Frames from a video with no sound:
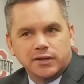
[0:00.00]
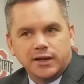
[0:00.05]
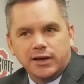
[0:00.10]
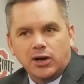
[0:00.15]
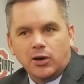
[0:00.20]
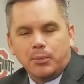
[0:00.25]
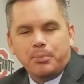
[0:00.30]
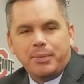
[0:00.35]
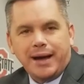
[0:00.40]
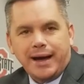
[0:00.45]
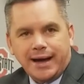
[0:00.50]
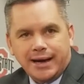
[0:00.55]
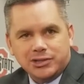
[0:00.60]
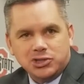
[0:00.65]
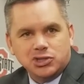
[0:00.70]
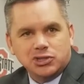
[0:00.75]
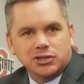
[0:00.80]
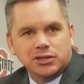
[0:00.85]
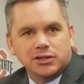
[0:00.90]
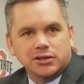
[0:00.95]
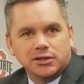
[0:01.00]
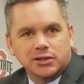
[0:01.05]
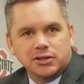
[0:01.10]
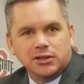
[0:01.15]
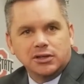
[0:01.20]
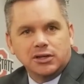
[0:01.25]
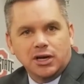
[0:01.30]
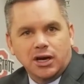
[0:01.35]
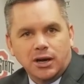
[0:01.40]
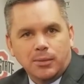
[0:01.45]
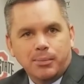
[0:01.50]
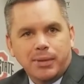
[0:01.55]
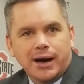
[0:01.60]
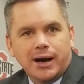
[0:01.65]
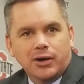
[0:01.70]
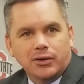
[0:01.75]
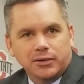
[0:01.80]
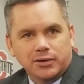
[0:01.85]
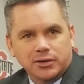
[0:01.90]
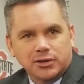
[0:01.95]
They are passionate
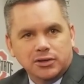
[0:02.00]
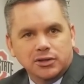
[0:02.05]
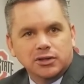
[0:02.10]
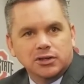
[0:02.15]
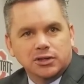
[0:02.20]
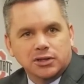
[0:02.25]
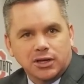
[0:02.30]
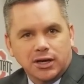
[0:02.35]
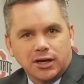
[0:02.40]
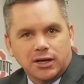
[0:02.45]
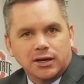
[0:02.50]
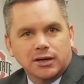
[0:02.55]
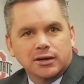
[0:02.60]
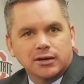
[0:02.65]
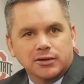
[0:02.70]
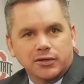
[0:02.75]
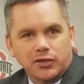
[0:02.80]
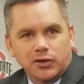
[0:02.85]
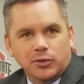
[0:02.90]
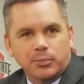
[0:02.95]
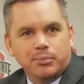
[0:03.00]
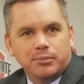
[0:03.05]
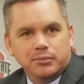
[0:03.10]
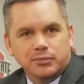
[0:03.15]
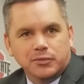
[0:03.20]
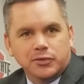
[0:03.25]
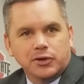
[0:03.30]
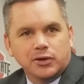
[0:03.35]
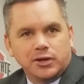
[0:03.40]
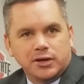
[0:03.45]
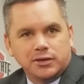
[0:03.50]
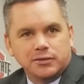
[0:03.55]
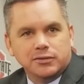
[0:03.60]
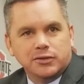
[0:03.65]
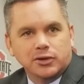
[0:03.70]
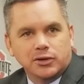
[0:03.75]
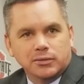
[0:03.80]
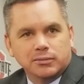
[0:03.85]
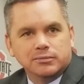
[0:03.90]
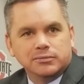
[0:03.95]
about uh, their, their,
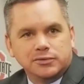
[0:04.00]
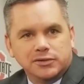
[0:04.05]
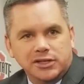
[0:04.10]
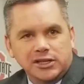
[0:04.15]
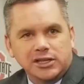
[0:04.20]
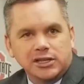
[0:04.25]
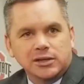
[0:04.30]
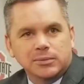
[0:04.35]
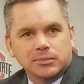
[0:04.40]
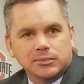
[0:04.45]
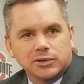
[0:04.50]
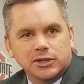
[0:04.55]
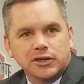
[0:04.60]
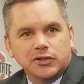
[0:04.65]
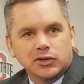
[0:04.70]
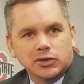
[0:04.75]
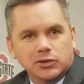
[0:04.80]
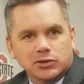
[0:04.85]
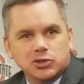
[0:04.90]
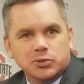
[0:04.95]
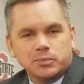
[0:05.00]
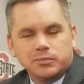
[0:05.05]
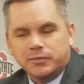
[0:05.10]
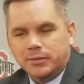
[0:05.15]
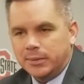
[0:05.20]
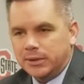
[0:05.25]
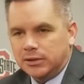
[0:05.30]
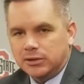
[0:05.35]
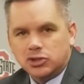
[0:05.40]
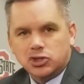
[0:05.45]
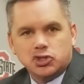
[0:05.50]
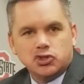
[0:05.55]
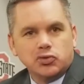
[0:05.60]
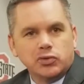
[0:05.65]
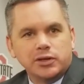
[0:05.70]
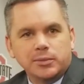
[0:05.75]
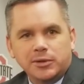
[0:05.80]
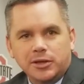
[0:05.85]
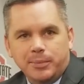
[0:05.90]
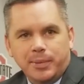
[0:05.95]
their team, and they're I mean,
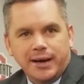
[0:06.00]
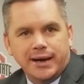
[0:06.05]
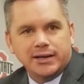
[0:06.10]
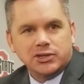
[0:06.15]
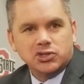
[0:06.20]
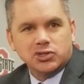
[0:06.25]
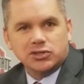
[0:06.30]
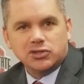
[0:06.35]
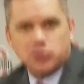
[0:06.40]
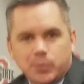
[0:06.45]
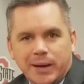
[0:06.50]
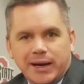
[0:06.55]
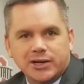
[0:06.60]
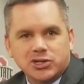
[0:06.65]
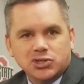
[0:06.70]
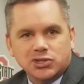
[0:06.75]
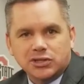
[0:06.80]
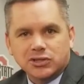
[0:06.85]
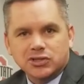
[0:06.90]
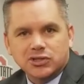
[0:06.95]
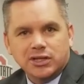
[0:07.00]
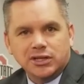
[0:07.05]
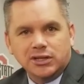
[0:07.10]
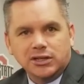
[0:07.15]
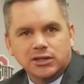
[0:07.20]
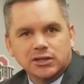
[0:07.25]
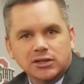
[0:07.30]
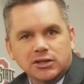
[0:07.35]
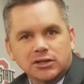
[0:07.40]
extremely passionate, as passionate as any,